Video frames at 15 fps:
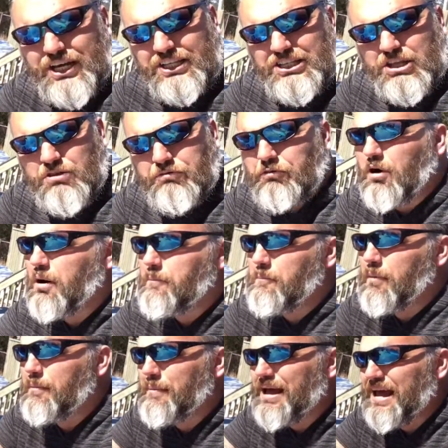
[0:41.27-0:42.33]
Got this from
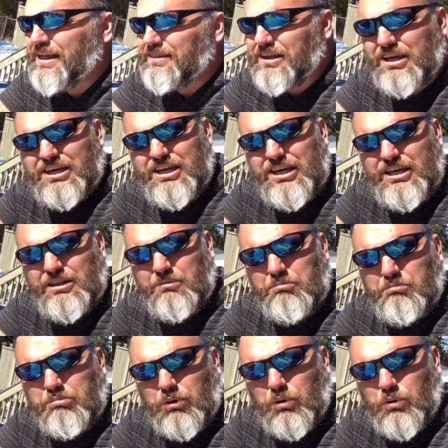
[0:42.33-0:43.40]
my man, the Heathen
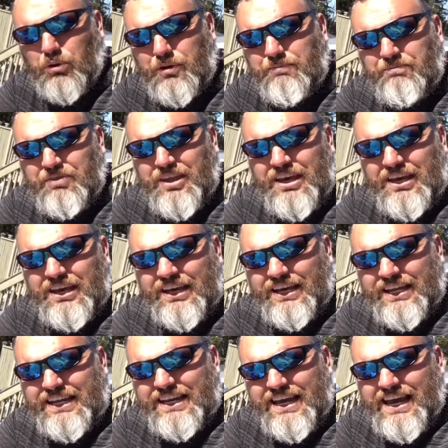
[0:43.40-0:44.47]
Brewer
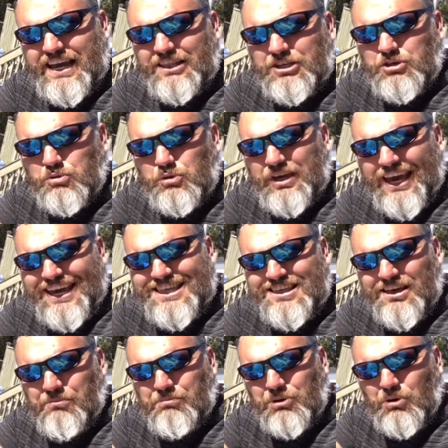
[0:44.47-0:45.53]
in the UK.
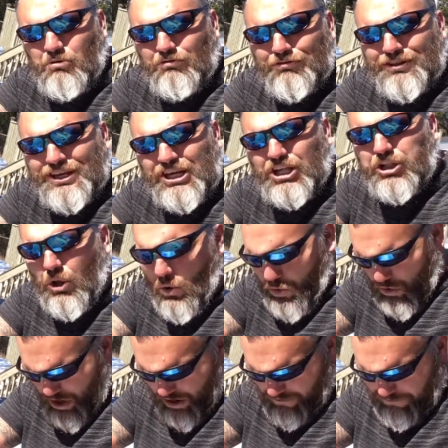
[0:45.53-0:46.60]
Sent me over the
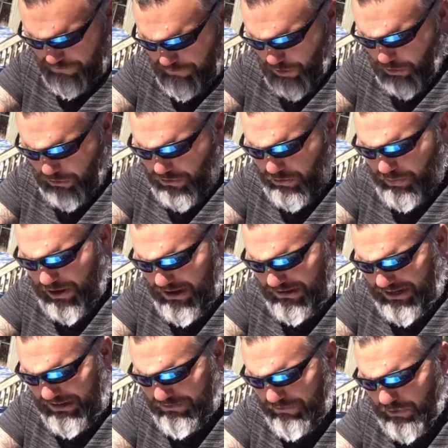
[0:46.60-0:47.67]
clone of Fuller's.
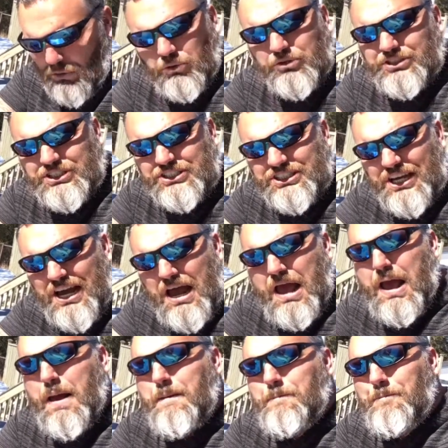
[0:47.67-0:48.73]
Apparently Fuller's is a
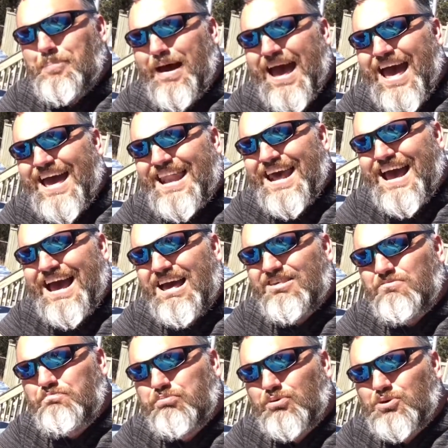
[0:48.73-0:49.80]

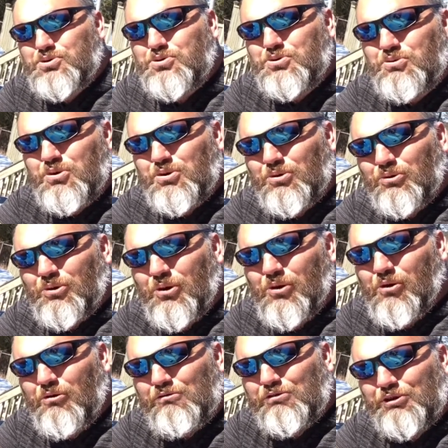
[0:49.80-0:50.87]
badass brew
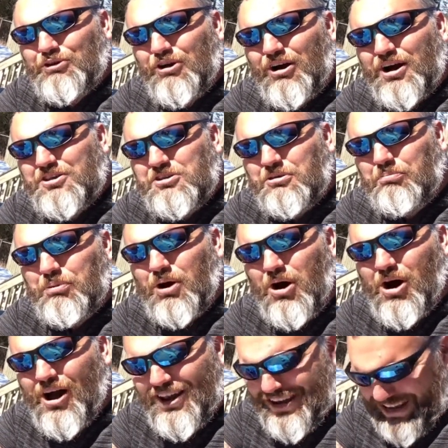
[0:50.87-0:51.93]
over across the
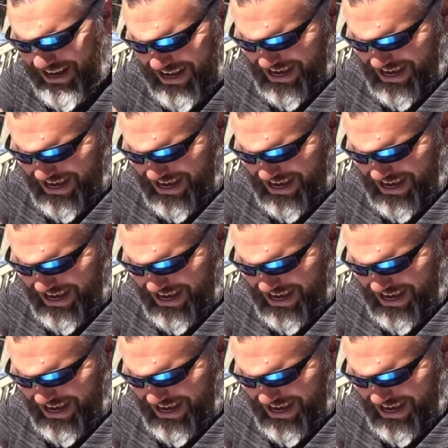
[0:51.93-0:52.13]
pond.